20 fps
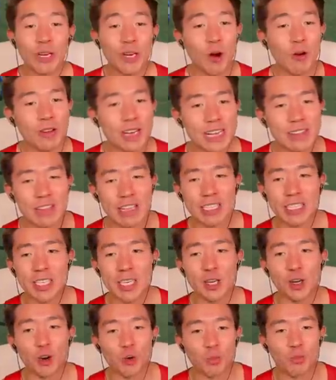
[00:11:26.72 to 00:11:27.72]
We don't get the
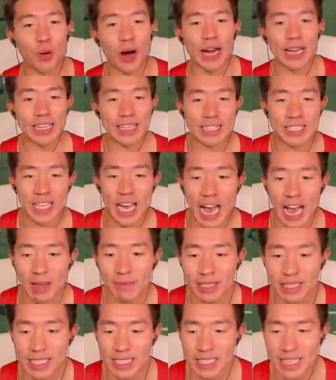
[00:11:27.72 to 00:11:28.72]
two, but
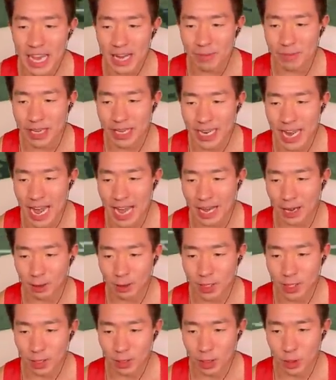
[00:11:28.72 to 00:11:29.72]
time is his enemy now.
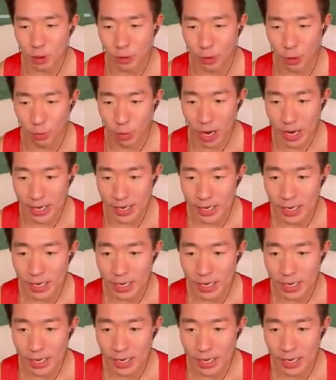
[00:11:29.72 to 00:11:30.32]
So let's go with the run.